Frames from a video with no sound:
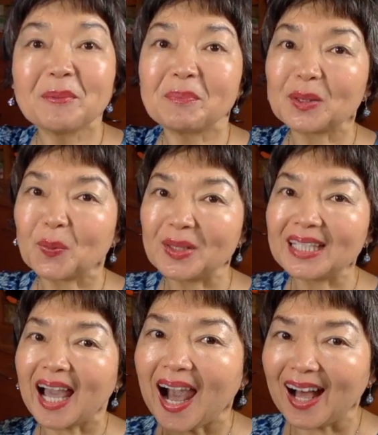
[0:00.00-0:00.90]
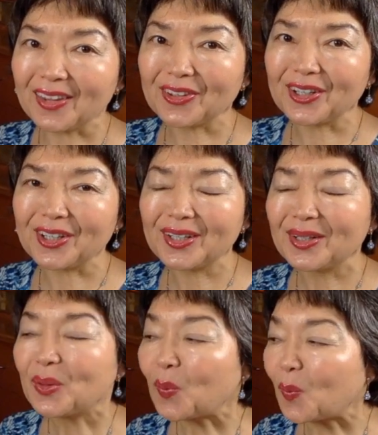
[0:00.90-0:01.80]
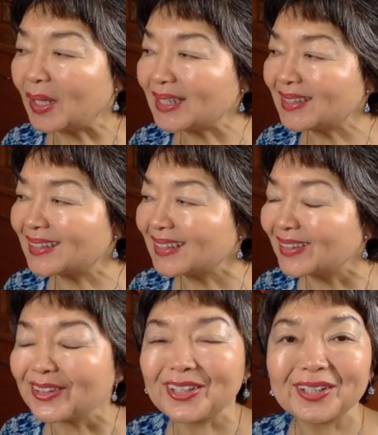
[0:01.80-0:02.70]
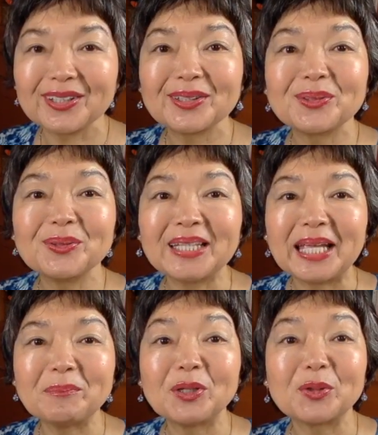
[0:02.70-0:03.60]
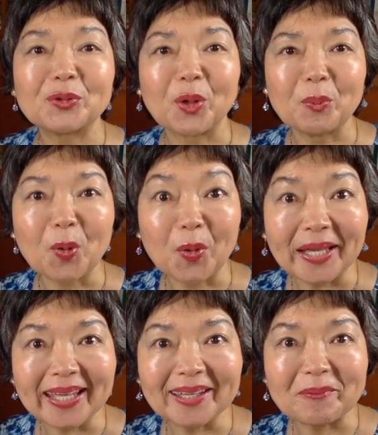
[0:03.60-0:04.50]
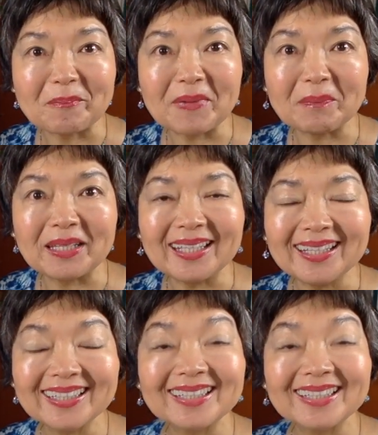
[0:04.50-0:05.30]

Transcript: But when the author wanted her to name Tomoe Mami,